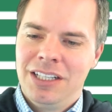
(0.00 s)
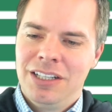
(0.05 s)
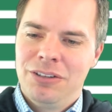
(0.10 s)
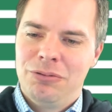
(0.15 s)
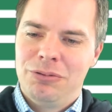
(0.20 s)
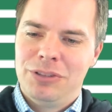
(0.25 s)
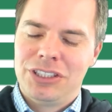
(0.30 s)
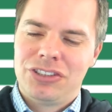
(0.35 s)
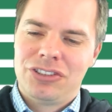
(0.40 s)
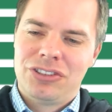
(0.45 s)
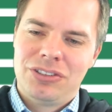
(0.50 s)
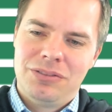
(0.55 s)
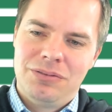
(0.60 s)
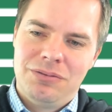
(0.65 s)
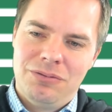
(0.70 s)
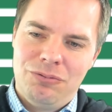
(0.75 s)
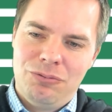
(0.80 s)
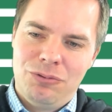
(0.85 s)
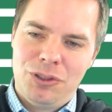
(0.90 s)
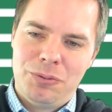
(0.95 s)

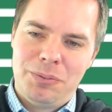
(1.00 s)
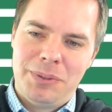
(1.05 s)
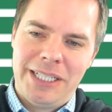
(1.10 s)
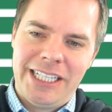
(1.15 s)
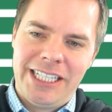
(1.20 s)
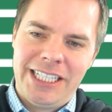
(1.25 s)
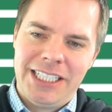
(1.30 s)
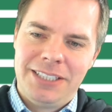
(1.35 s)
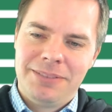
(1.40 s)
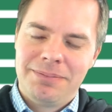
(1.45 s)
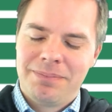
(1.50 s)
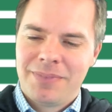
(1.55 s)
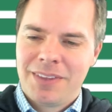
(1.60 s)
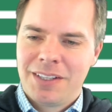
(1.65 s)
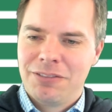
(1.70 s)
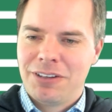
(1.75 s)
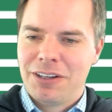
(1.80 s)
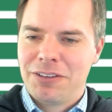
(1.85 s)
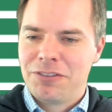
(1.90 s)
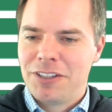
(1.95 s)
would be
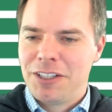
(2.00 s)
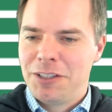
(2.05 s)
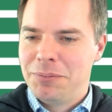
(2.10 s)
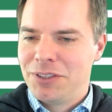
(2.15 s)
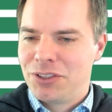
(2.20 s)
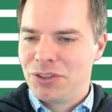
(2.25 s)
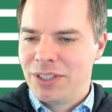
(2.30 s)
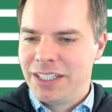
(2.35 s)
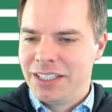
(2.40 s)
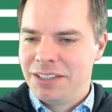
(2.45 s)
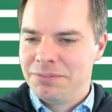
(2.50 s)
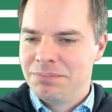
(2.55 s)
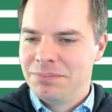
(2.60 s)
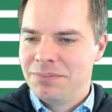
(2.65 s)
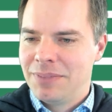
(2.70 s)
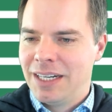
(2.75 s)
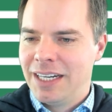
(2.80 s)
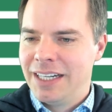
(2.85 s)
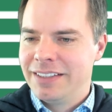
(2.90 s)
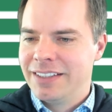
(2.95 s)
roughly between
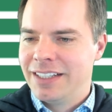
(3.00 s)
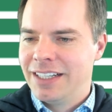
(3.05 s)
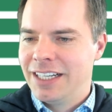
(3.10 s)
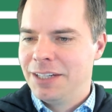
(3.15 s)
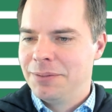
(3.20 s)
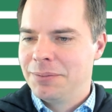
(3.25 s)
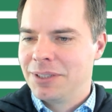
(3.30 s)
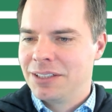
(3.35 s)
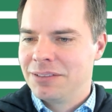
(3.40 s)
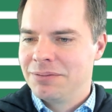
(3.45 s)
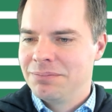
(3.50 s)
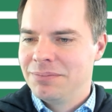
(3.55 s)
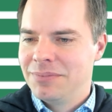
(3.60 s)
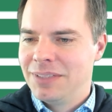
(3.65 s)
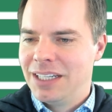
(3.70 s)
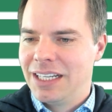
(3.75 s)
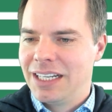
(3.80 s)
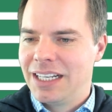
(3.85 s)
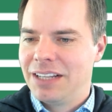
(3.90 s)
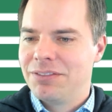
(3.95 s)
8 a.m. and
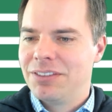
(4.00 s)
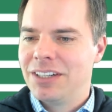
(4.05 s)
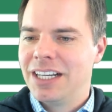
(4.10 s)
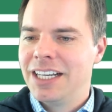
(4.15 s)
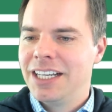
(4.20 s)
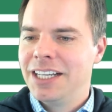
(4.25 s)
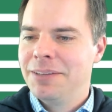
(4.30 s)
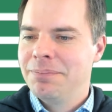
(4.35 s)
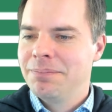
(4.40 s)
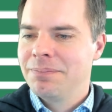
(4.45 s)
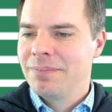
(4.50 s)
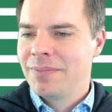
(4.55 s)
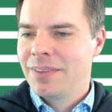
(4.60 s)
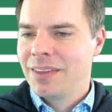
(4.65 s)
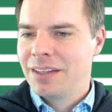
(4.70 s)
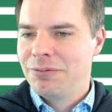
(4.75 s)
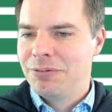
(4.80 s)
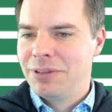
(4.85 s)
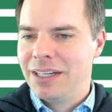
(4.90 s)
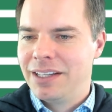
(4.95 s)
11 a.m.
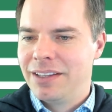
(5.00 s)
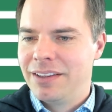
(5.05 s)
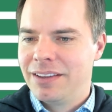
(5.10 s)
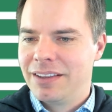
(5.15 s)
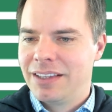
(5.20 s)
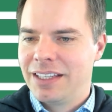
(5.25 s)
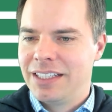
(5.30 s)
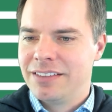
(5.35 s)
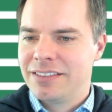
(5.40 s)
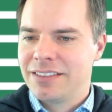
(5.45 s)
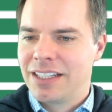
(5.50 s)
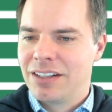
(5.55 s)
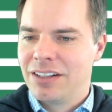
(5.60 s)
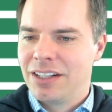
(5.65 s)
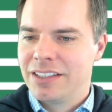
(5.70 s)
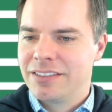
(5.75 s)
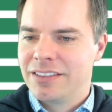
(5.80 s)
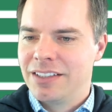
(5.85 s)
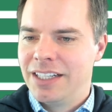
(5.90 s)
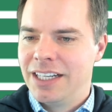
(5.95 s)
where these
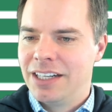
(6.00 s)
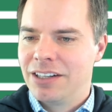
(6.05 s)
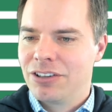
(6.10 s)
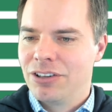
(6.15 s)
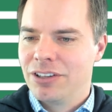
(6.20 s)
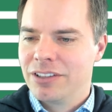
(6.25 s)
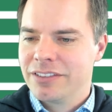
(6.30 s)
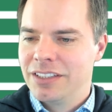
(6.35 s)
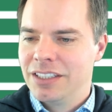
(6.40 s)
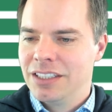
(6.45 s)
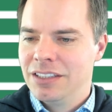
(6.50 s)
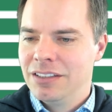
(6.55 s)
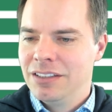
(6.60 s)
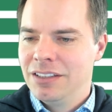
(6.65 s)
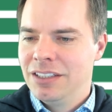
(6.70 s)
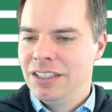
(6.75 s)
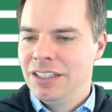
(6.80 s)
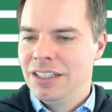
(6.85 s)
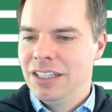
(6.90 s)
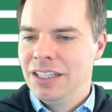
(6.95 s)
satellites are now crossing.
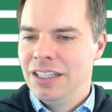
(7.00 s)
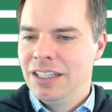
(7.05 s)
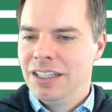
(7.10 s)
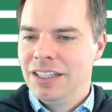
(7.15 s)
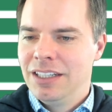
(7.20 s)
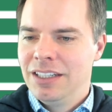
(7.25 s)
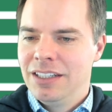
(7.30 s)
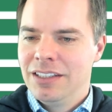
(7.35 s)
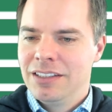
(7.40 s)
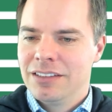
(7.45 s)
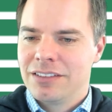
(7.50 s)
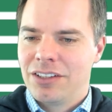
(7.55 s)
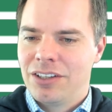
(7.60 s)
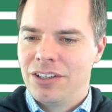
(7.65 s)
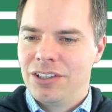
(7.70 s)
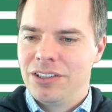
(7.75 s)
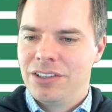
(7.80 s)
So